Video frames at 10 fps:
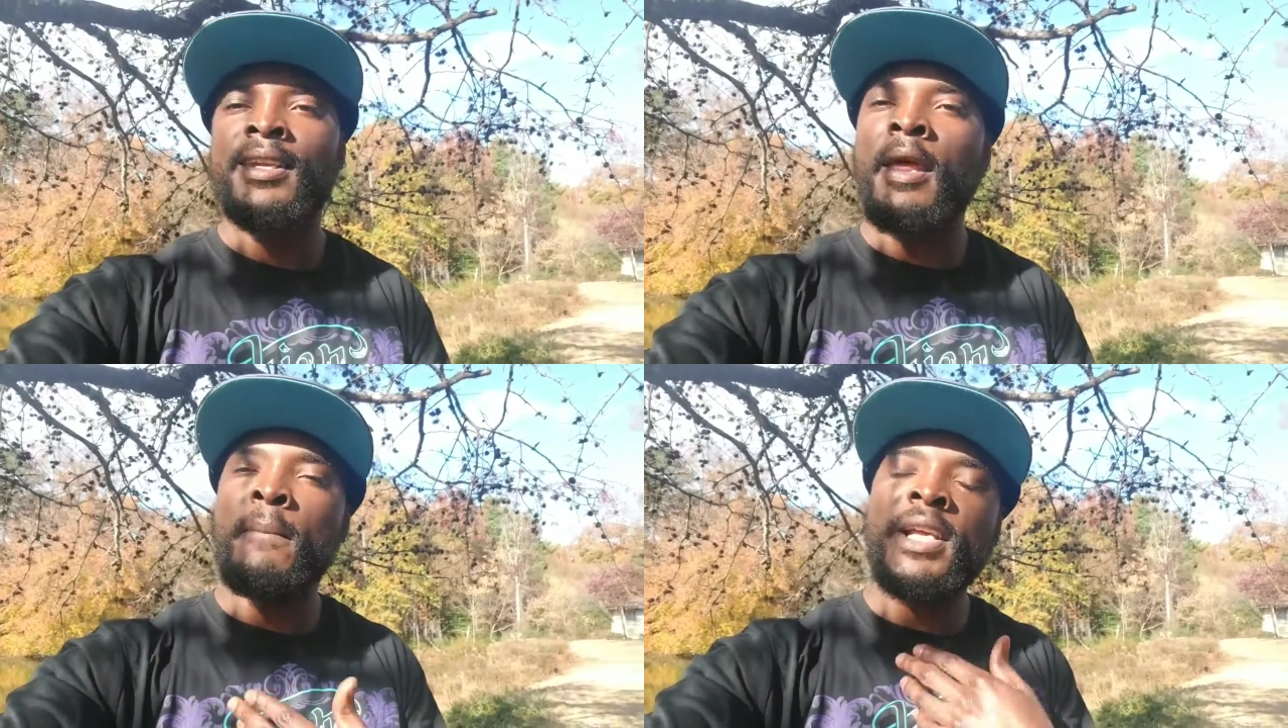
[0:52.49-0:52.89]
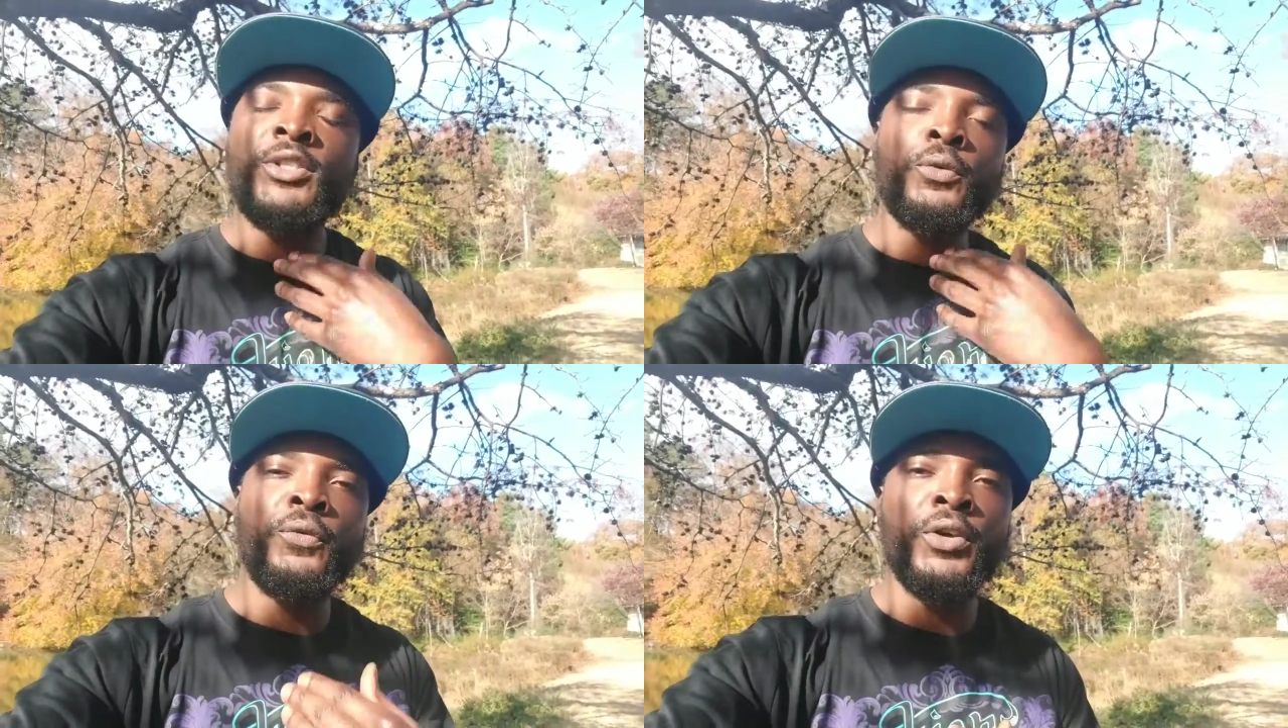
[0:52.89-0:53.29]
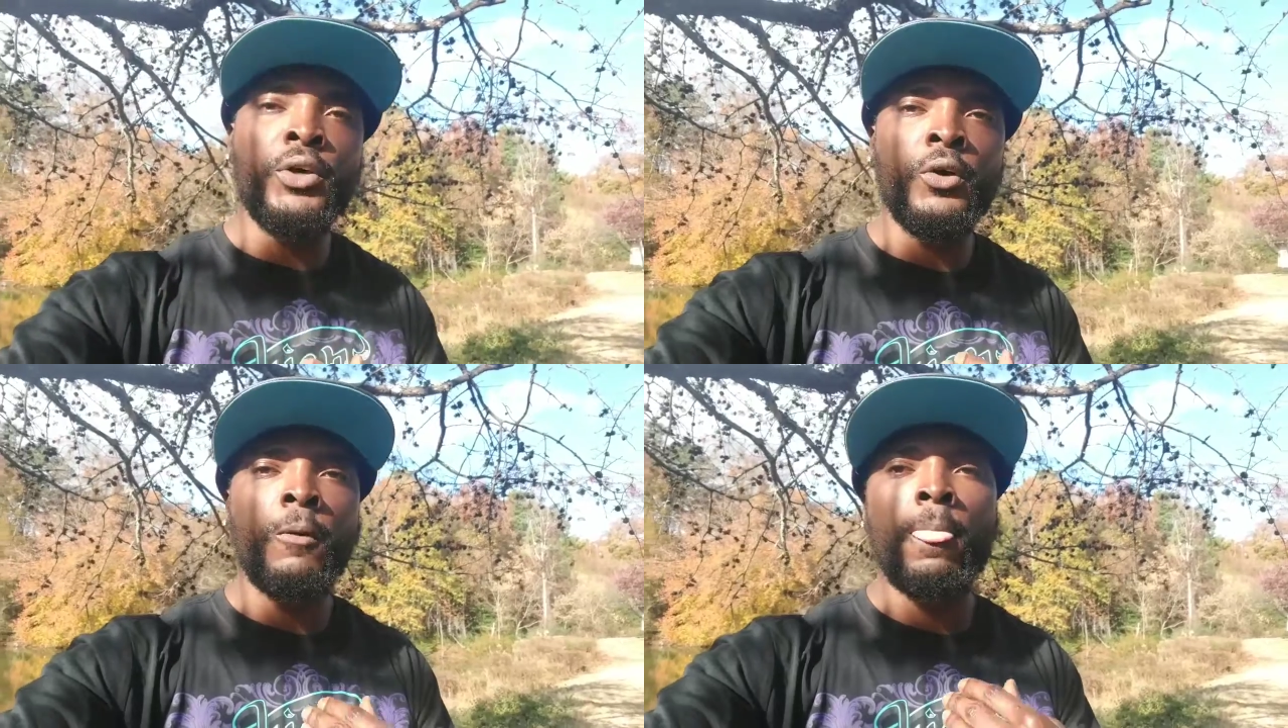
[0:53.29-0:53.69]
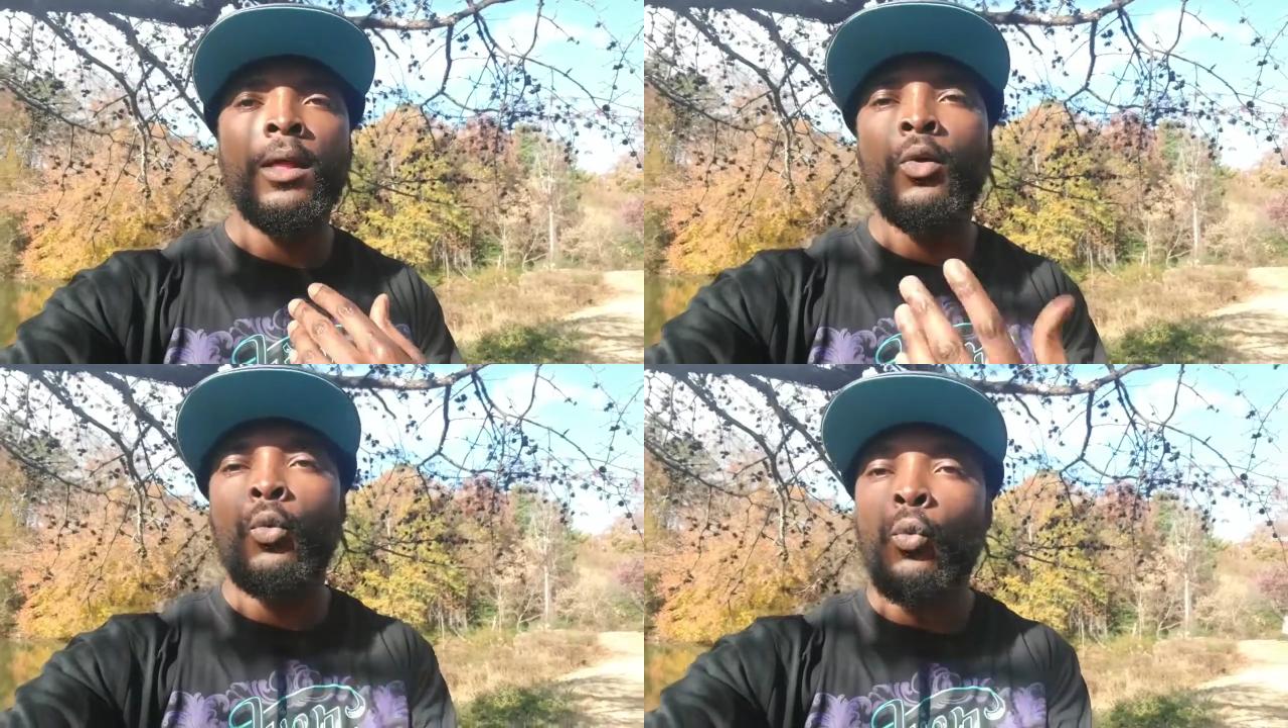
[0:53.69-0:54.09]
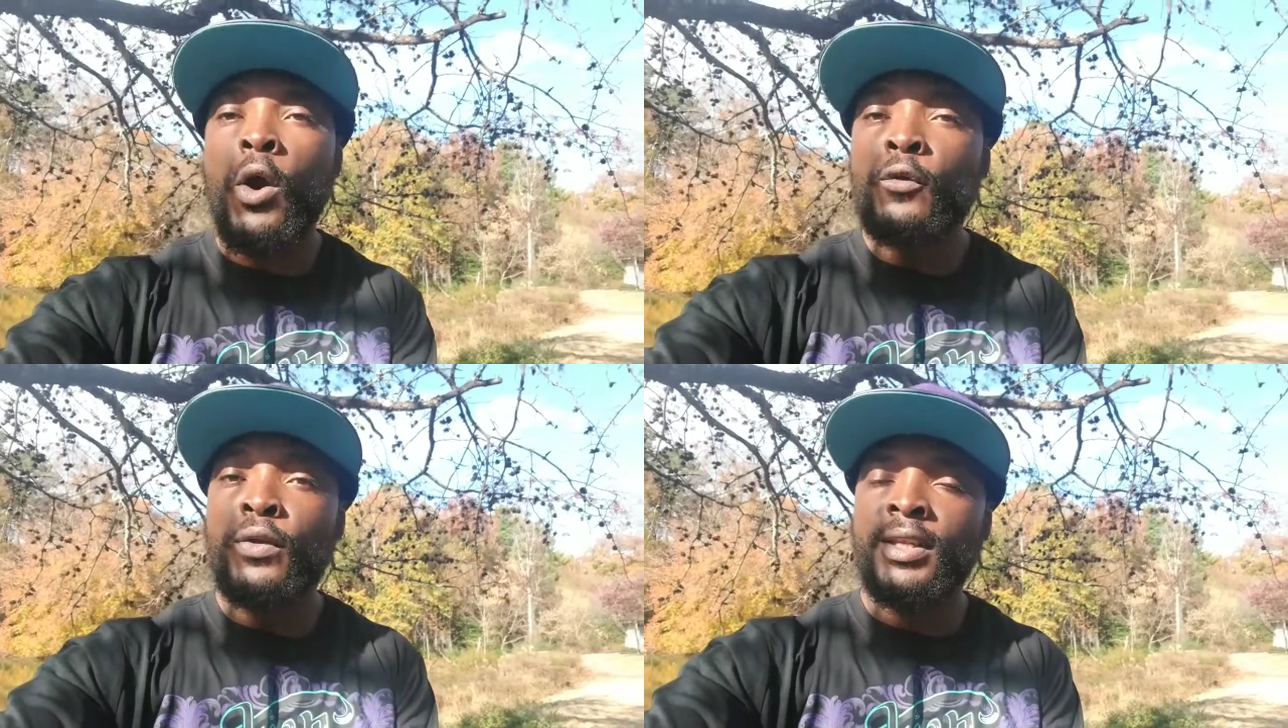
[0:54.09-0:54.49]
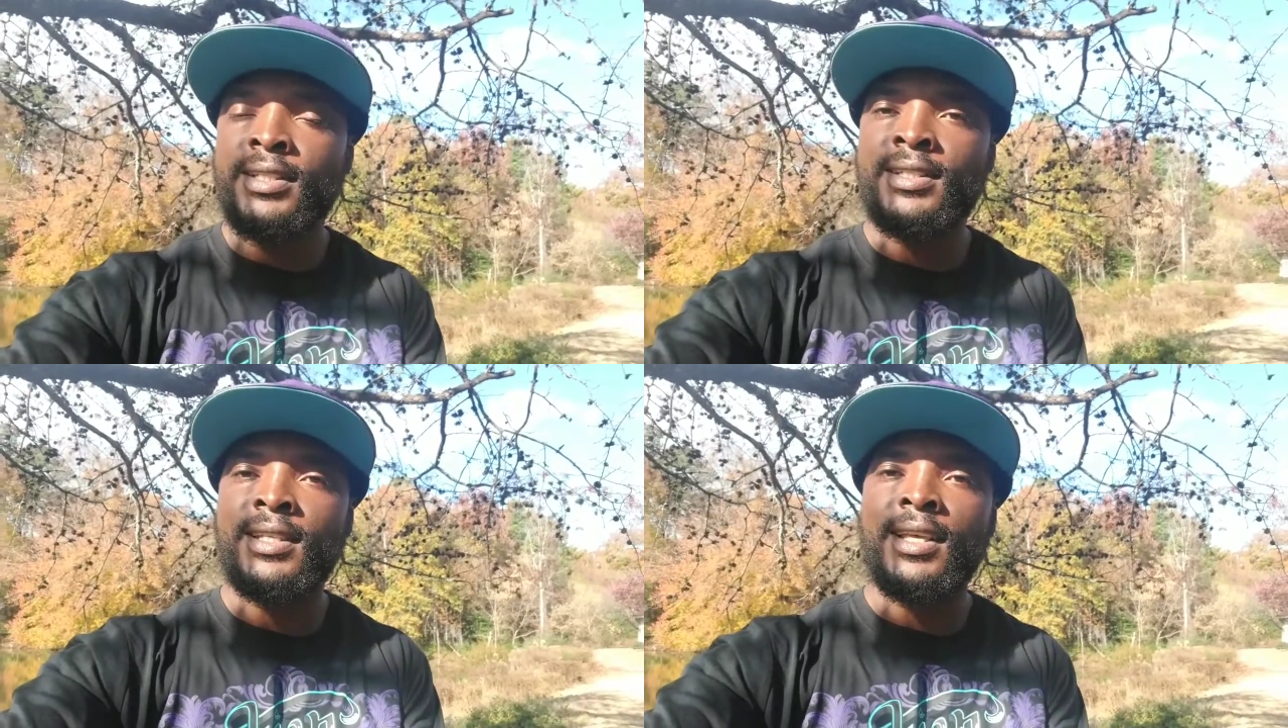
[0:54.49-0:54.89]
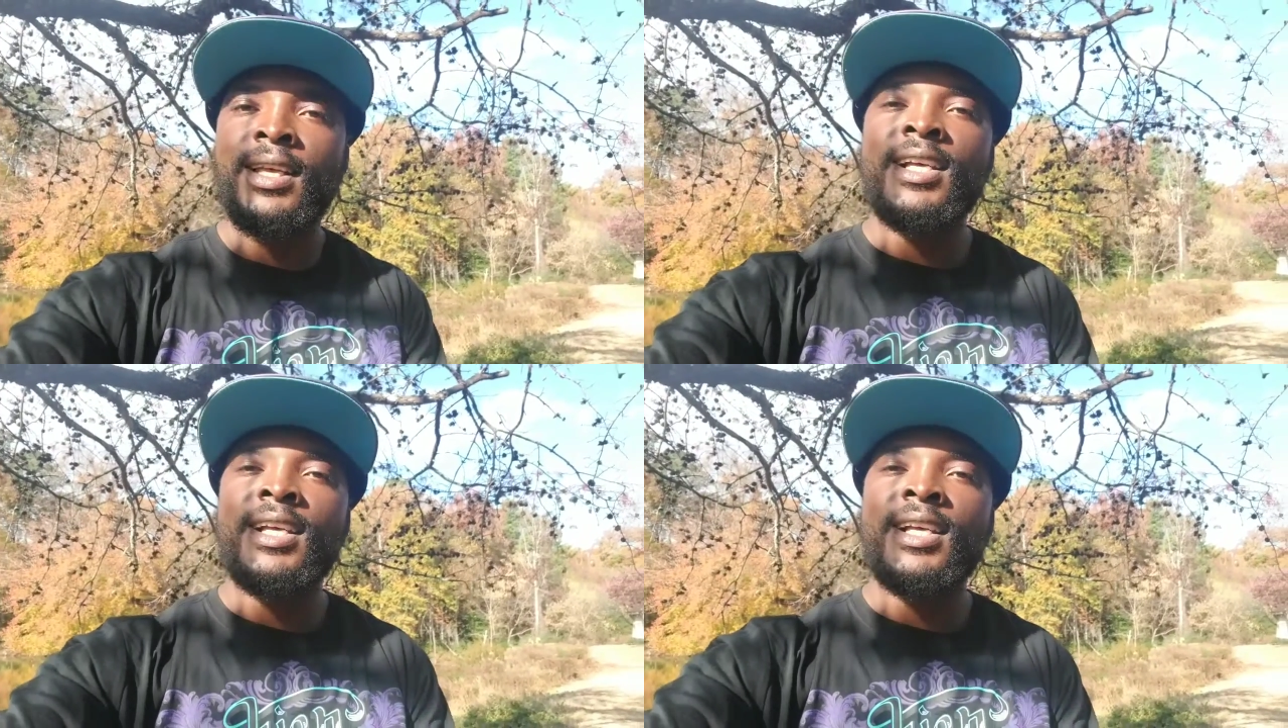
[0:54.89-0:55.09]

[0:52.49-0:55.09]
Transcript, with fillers: that made you feel worthless.